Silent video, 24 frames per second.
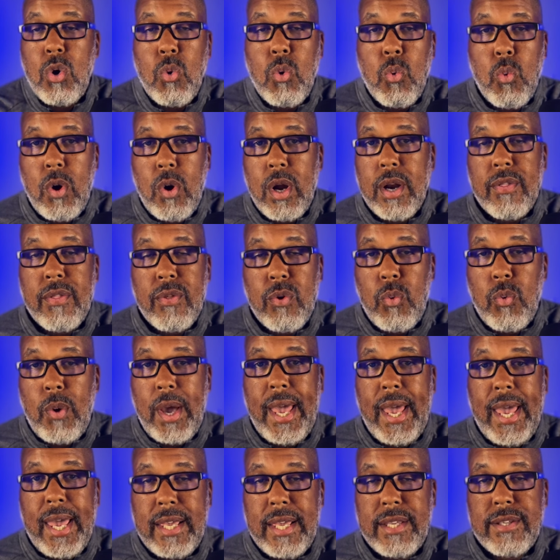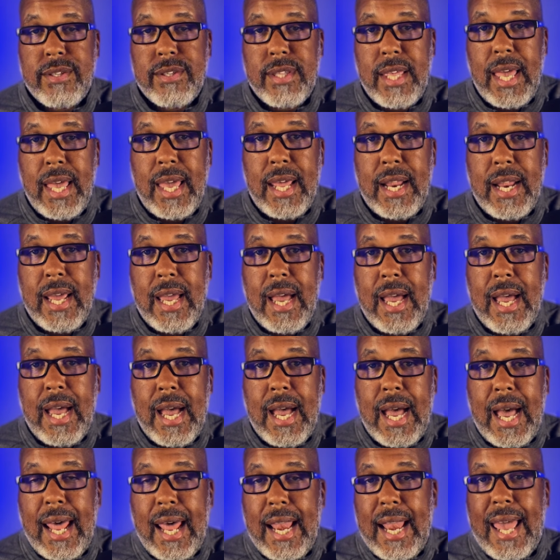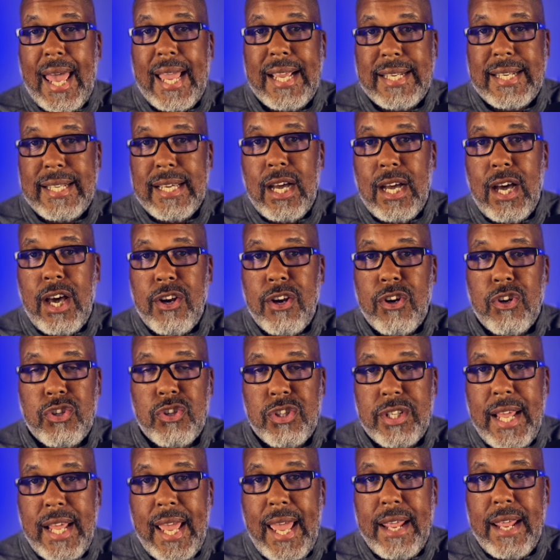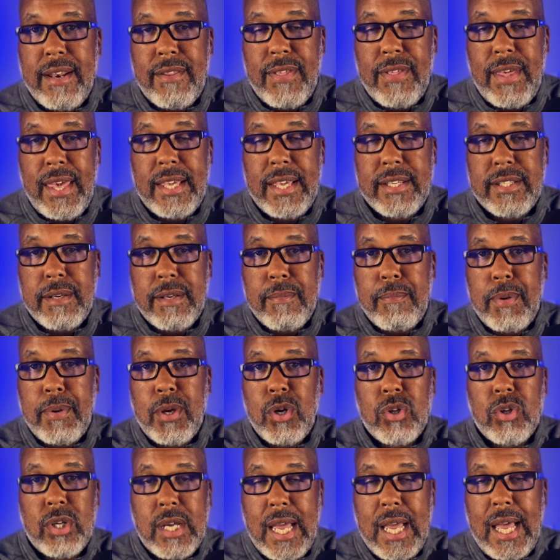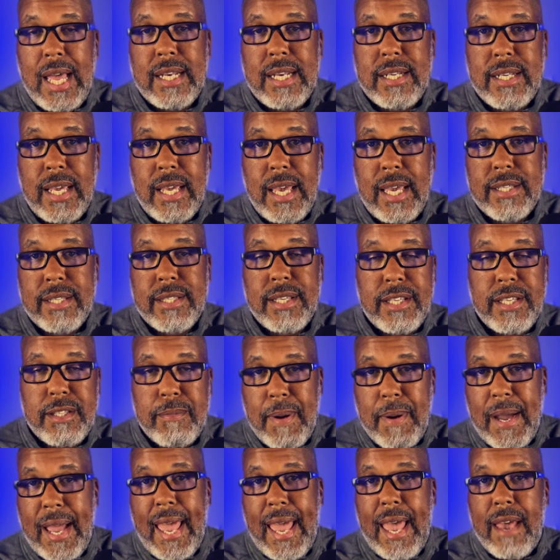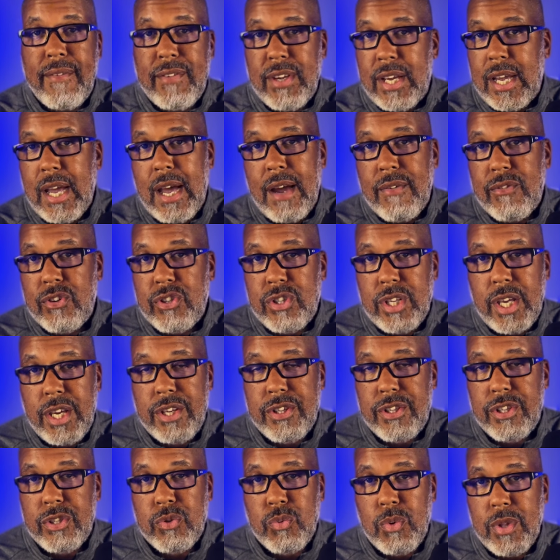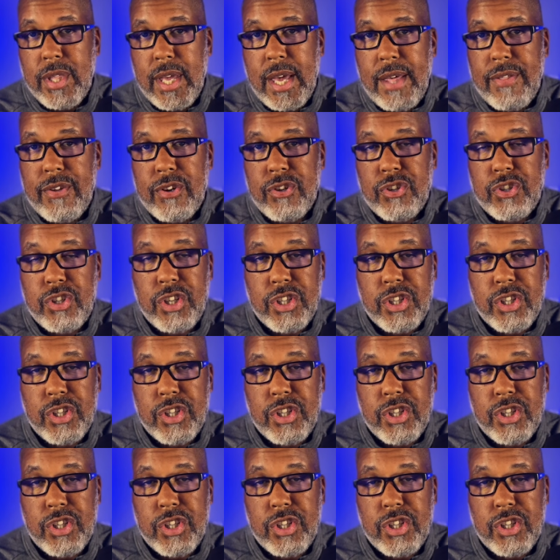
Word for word: One of the ways that I like to understand things and build context is by having conversations with others,